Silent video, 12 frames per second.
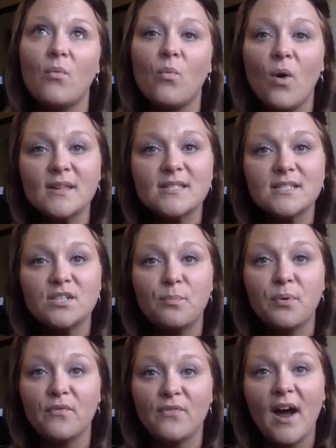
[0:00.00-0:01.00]
wants to
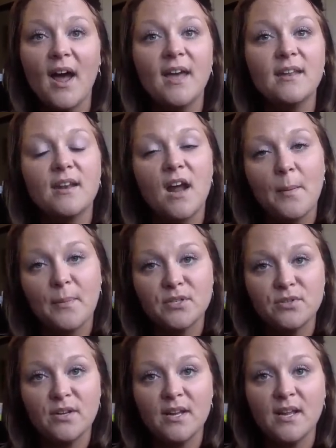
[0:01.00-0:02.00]
provide an
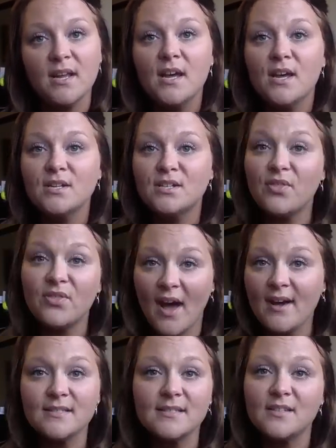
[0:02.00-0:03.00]
opportunity to
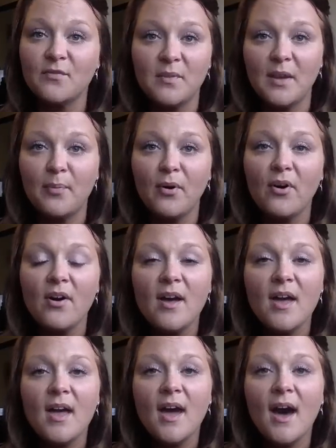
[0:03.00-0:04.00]
thousands of people,
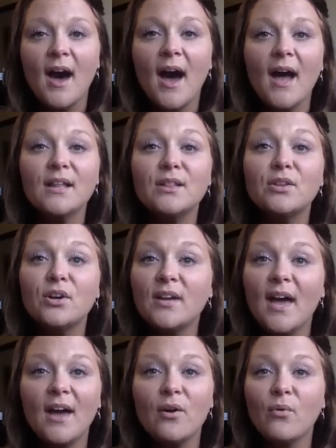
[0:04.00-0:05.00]
I look
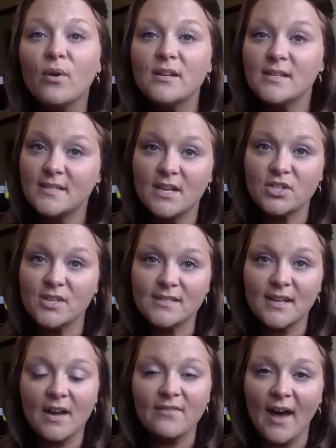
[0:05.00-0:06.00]
at organizations
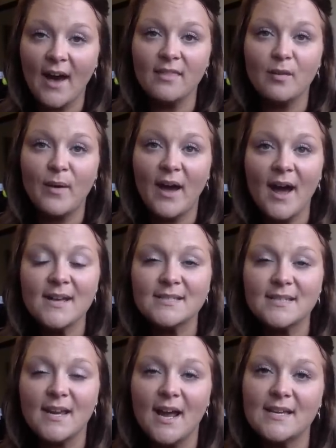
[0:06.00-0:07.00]
that I've had in the
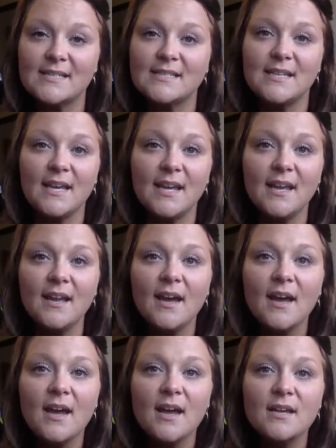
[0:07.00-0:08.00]
past and I see
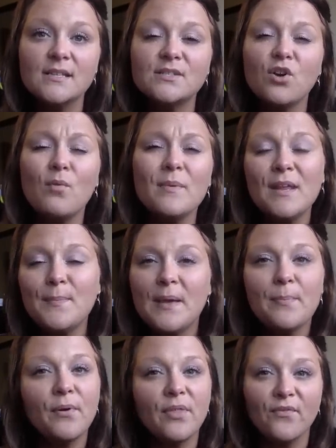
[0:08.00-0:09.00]
so many
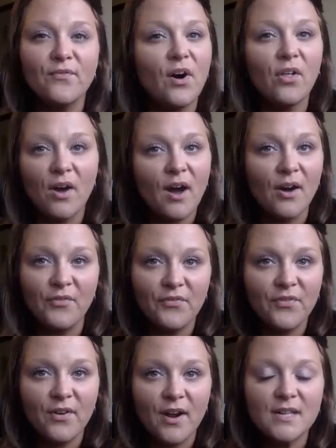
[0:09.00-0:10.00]
people that fall off
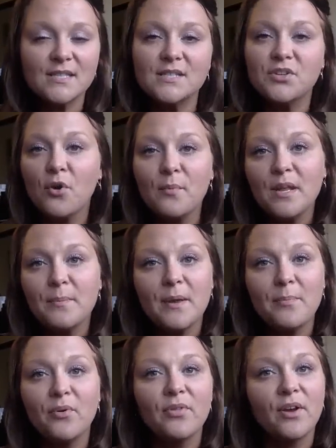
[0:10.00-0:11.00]
and so many
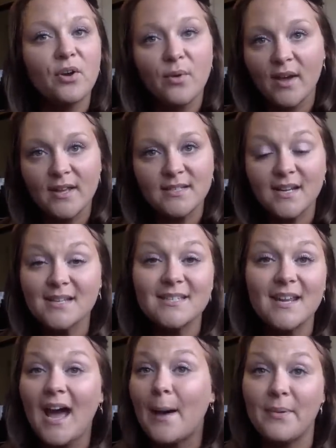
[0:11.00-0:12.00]
people that quit, because
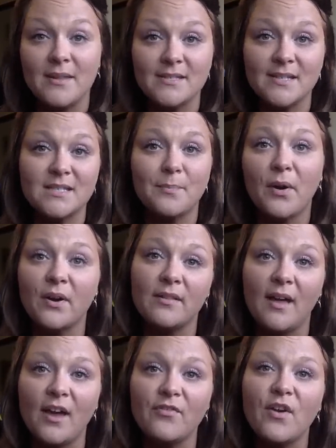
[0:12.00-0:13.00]
it happens. It's a part of
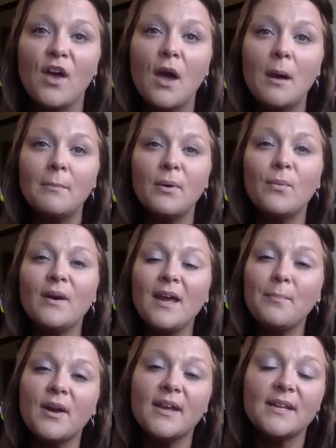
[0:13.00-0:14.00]
life. But when I
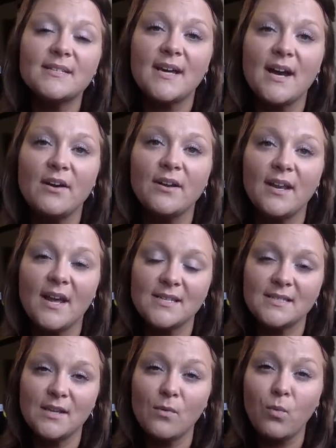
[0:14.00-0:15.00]
break it down and I
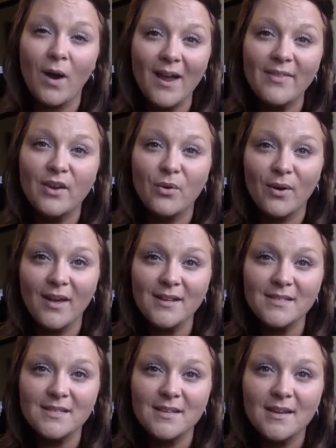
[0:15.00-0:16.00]
see why they
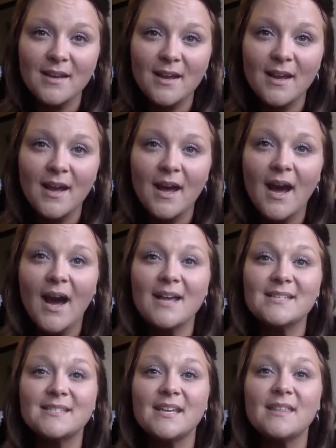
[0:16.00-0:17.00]
quit, I
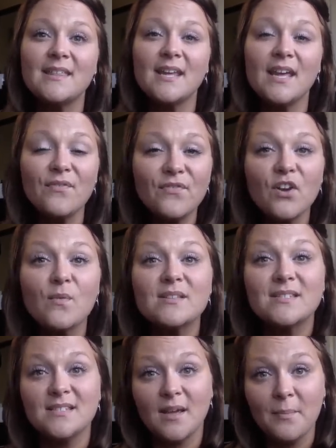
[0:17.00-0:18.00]
see that if there
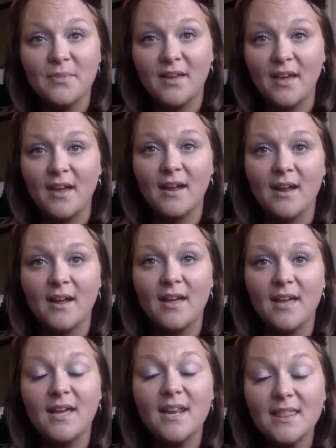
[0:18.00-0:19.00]
was something,
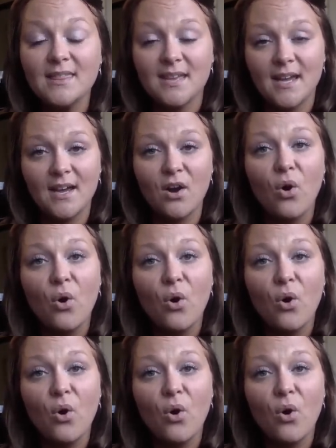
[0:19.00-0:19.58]
anything